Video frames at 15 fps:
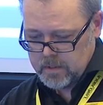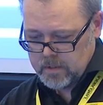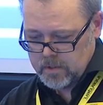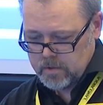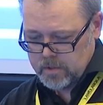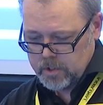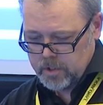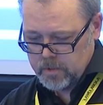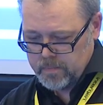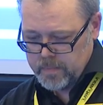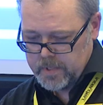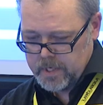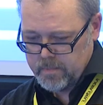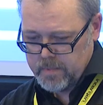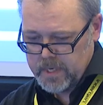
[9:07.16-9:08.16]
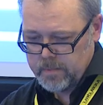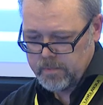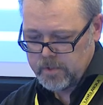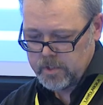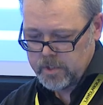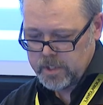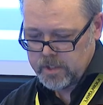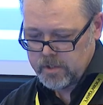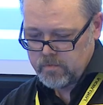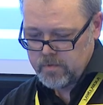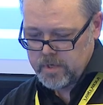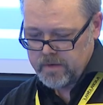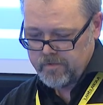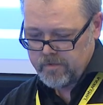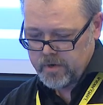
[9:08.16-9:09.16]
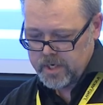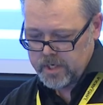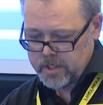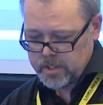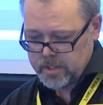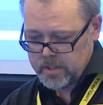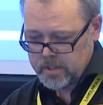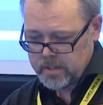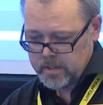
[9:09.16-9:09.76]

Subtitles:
So I should now be able to just refresh